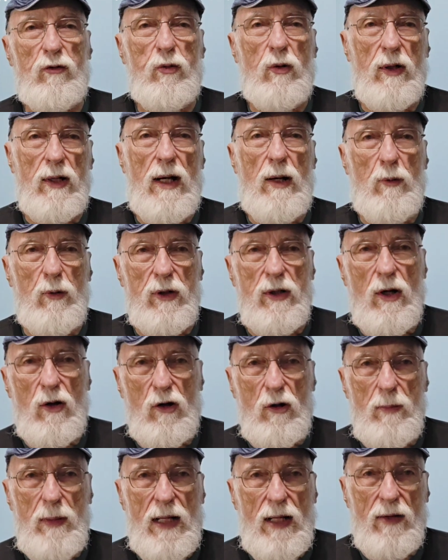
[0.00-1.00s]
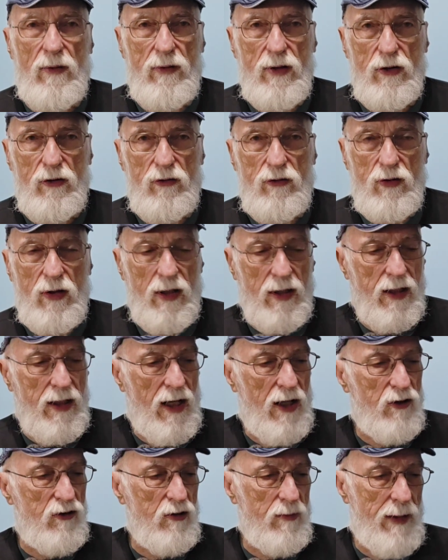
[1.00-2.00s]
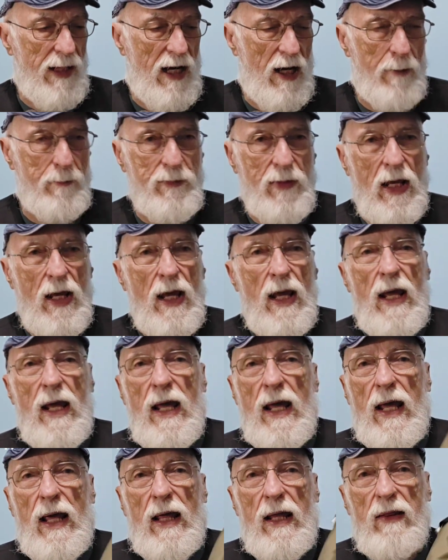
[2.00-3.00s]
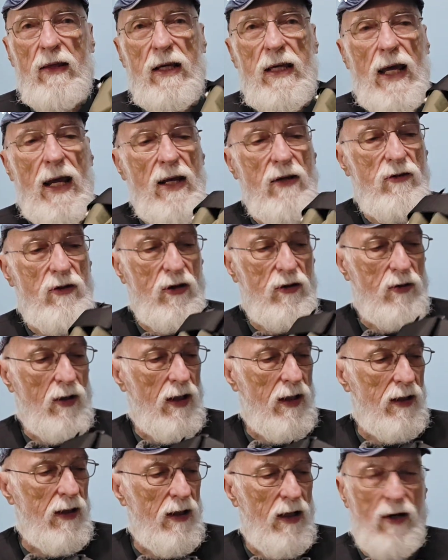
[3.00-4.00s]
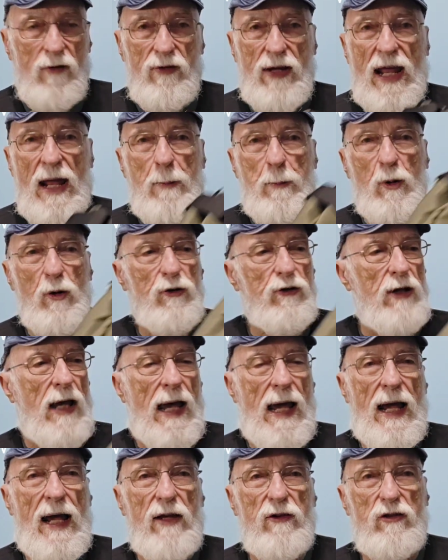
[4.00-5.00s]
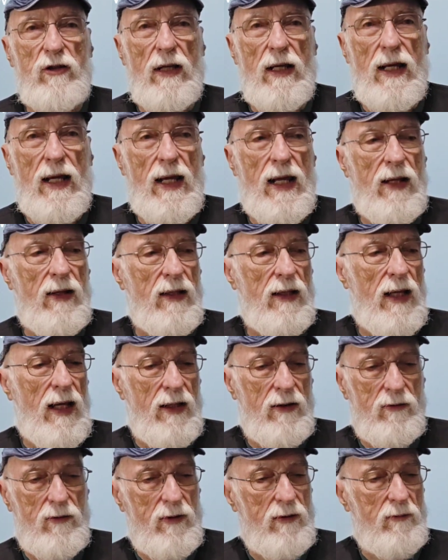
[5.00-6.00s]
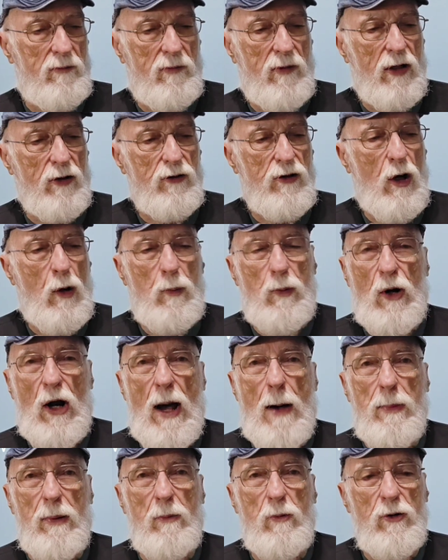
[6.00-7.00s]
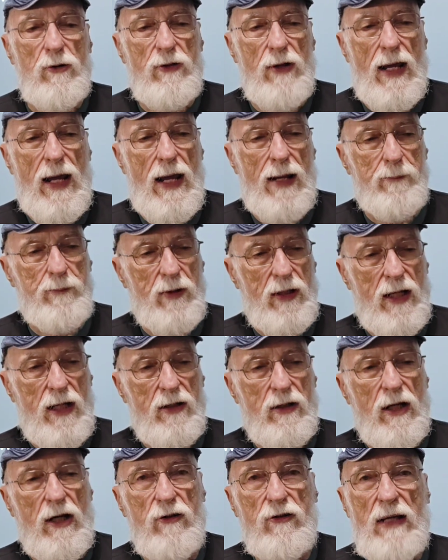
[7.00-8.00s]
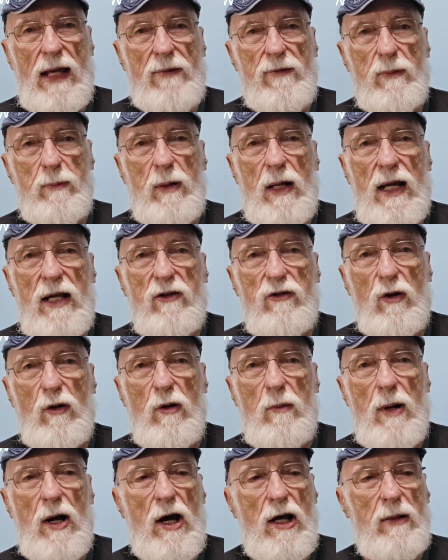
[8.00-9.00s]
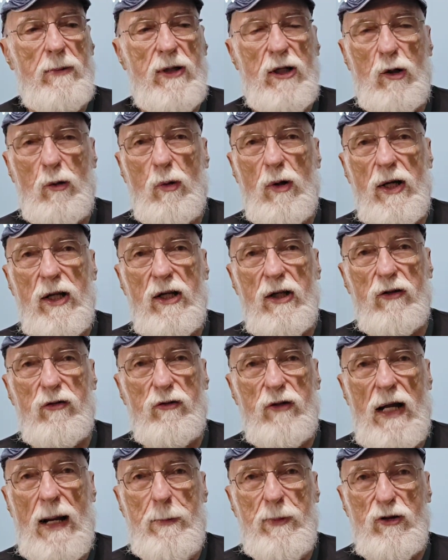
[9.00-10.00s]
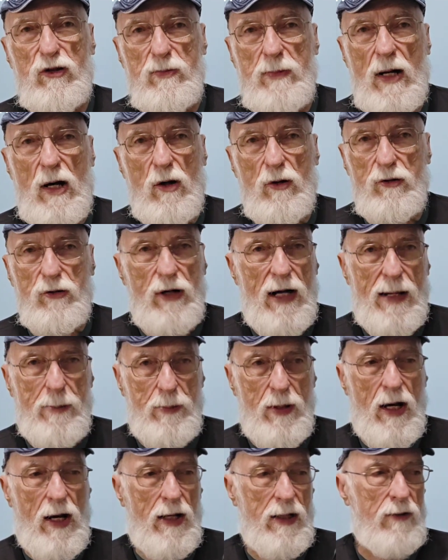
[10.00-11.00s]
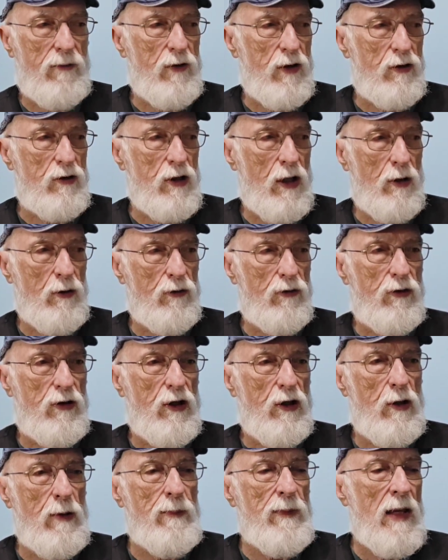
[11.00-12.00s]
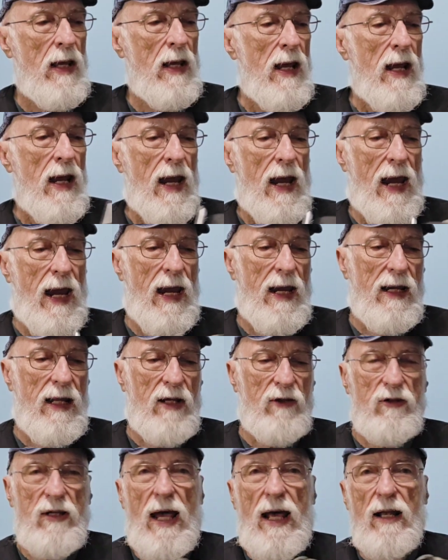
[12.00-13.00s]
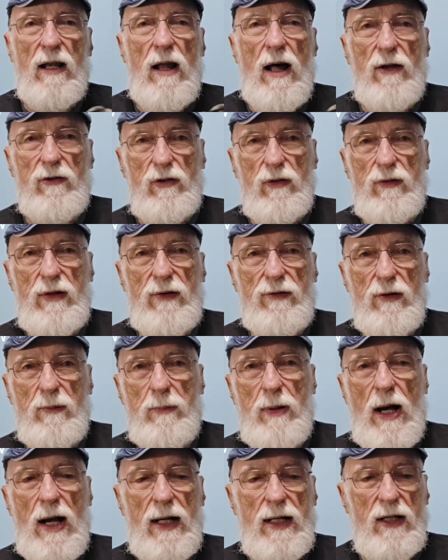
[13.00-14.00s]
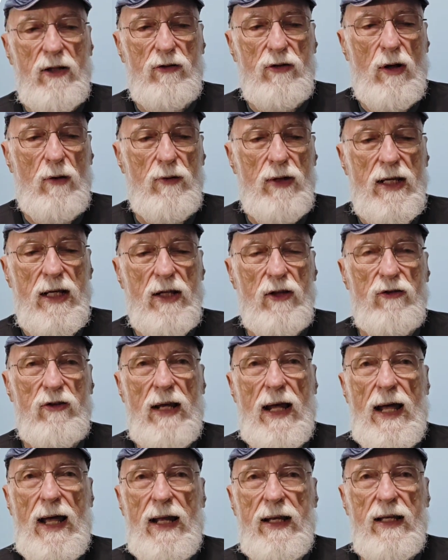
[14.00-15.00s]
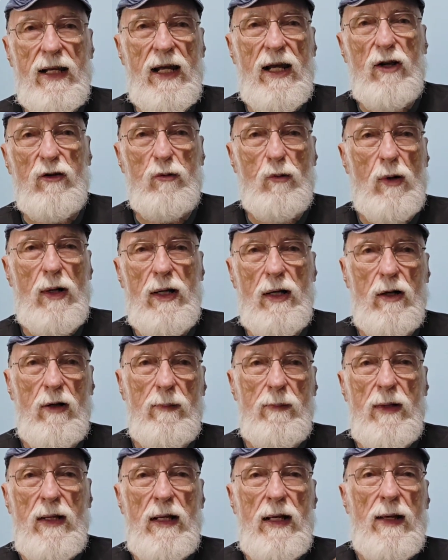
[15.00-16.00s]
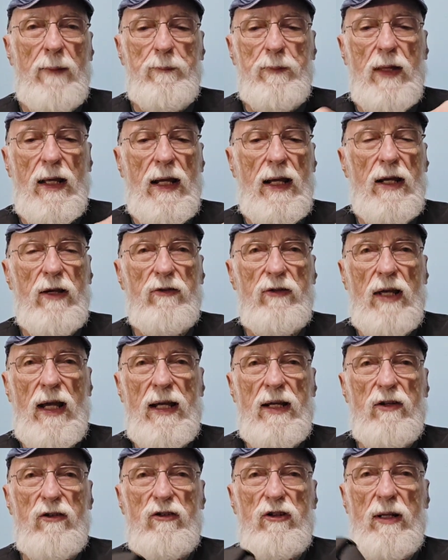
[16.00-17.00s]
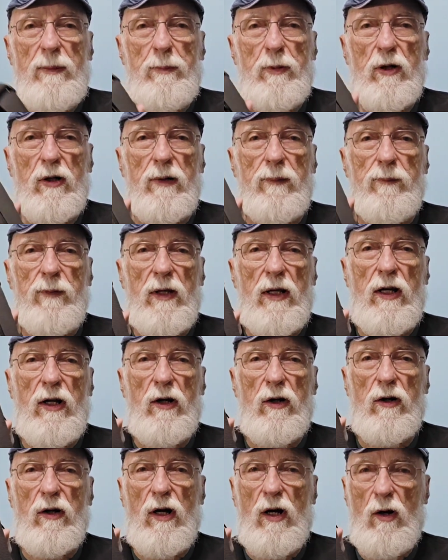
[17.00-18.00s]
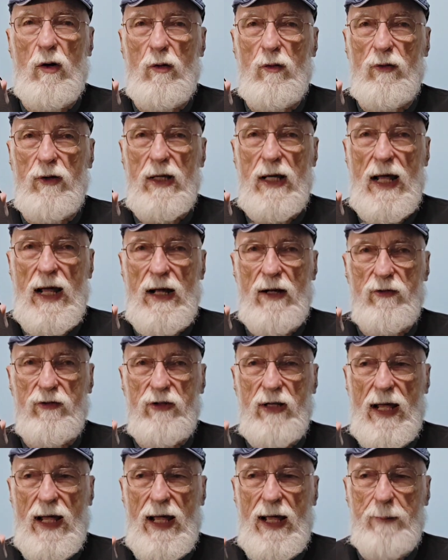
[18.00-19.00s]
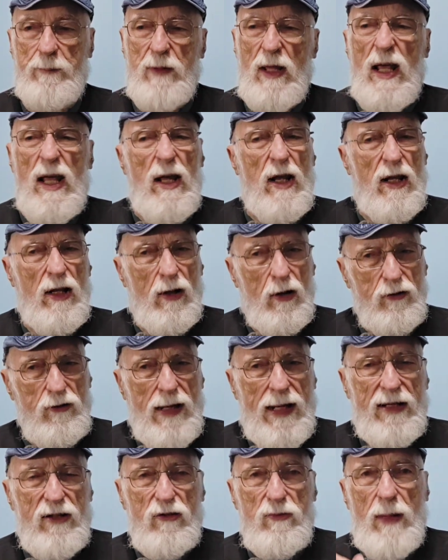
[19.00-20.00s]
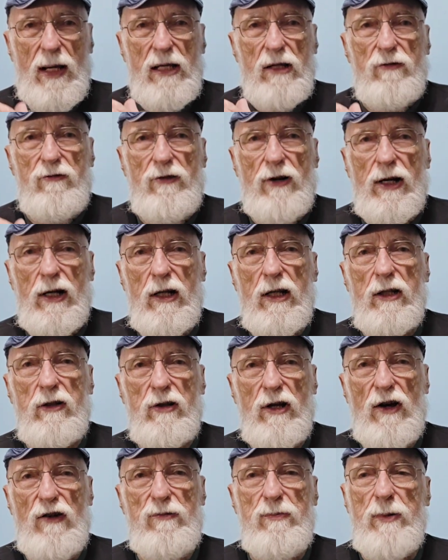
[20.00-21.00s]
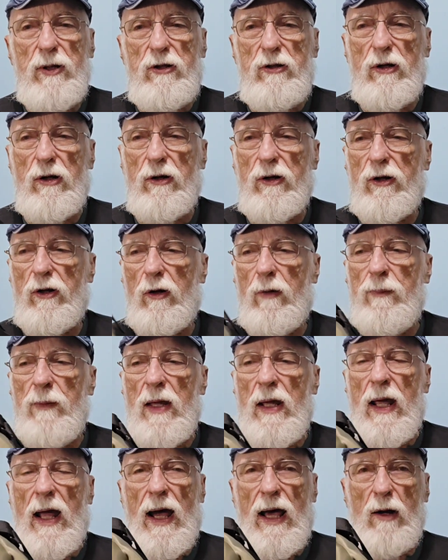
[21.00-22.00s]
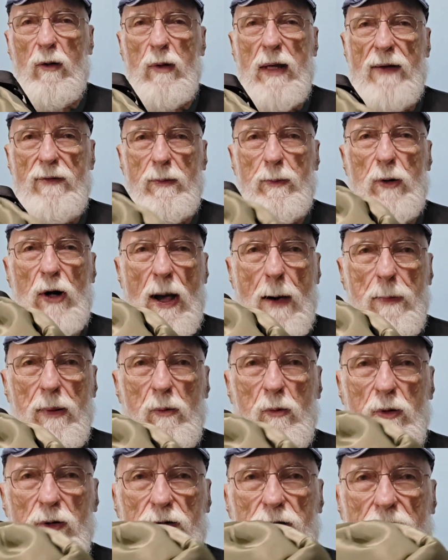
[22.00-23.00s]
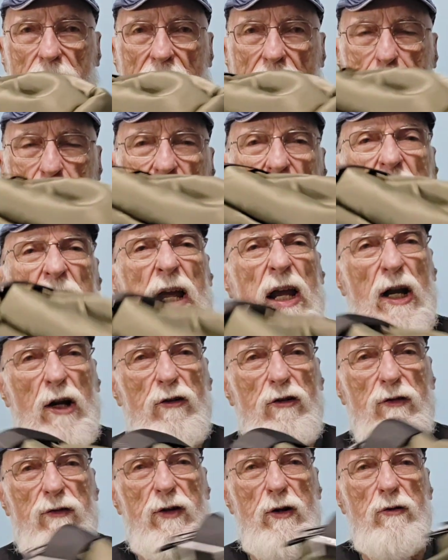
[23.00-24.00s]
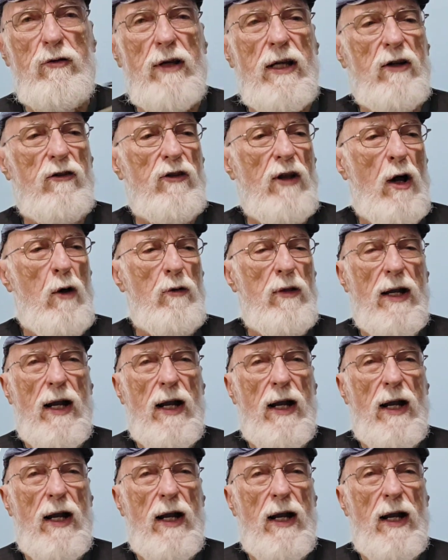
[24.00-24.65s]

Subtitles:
what I will talk about this case about. The case is of ample size. There's no problem with that. It does have a place on the bottom here where you can strap a small tripod if you chose to. And it's got lots of different pockets on the inside, as well as a zipper here on the outside. It looks like it's made of fairly tough material. I don't have a problem with that. Here's a few things, though,